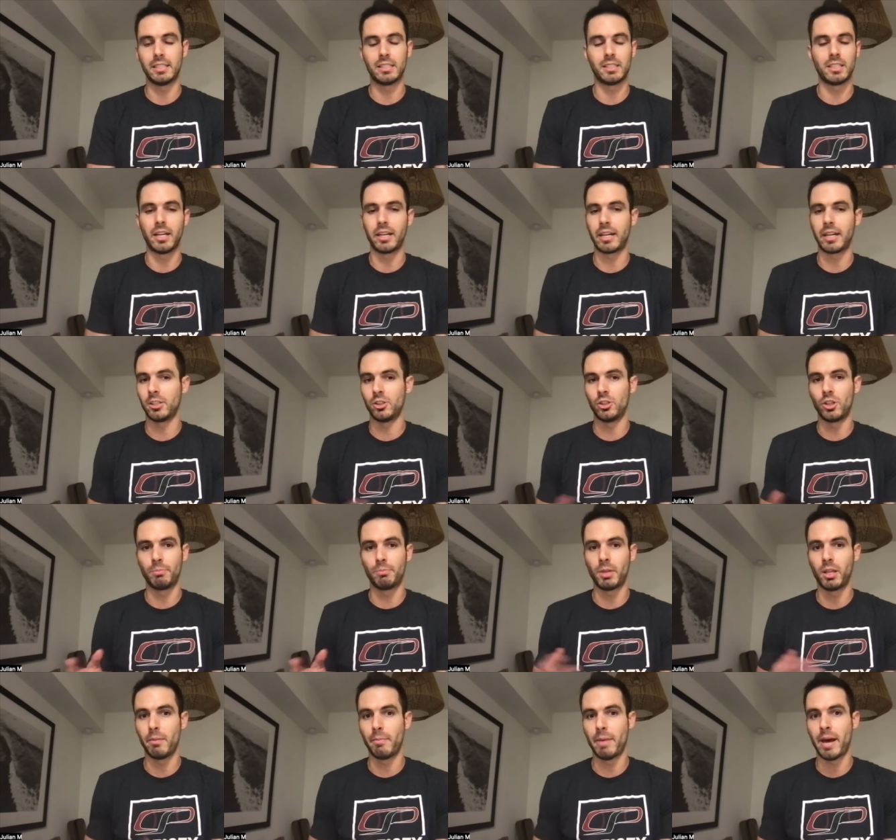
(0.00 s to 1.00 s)
It's not like I mm-hmm. jumped
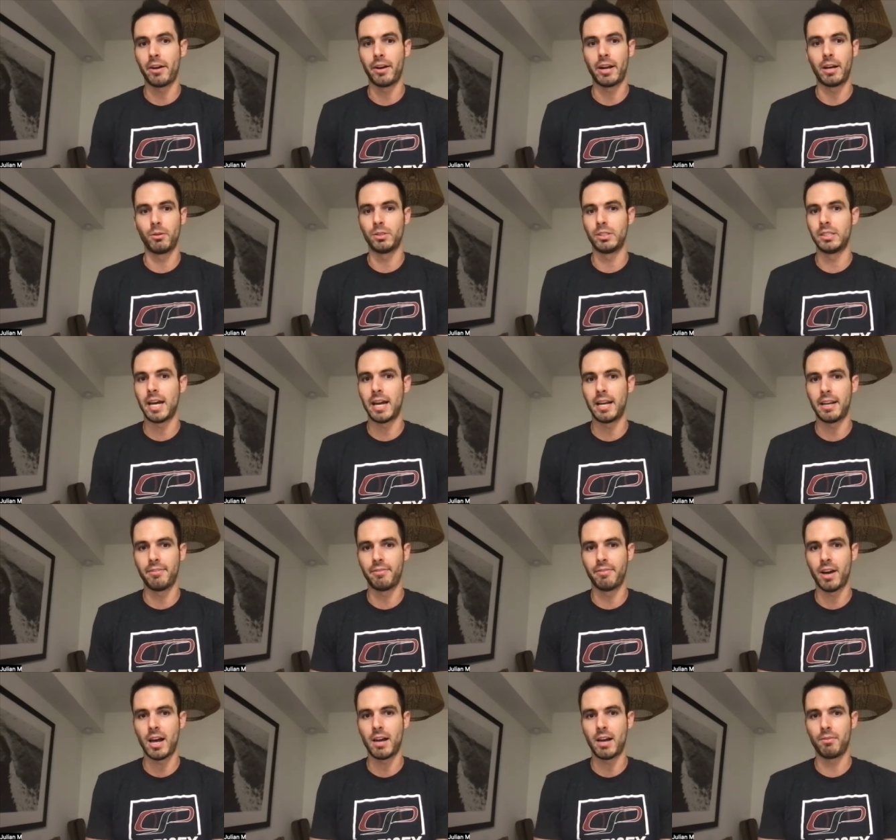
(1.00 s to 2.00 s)
on the mountain. I was
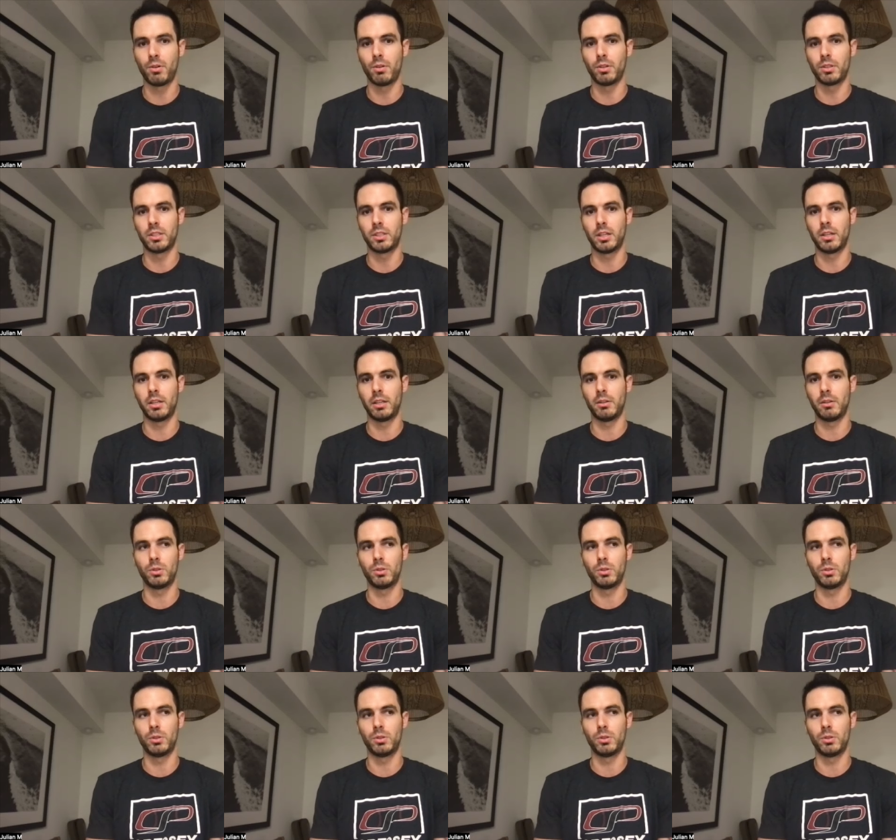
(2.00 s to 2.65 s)
95 all of a sudden. It mm-hmm.